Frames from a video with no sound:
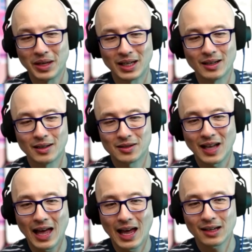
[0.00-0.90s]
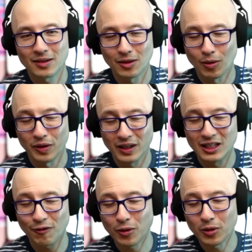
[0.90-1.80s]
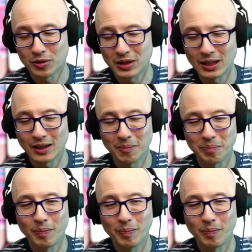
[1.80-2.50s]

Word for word: because the act or the difficulty